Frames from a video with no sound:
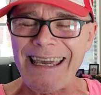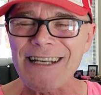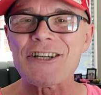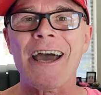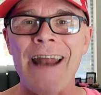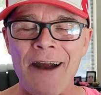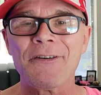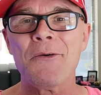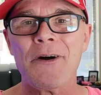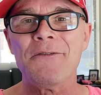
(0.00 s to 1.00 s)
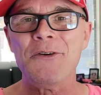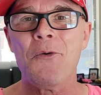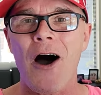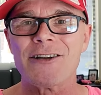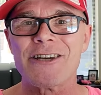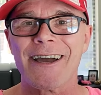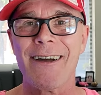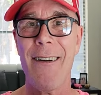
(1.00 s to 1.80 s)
each and every one of you watching.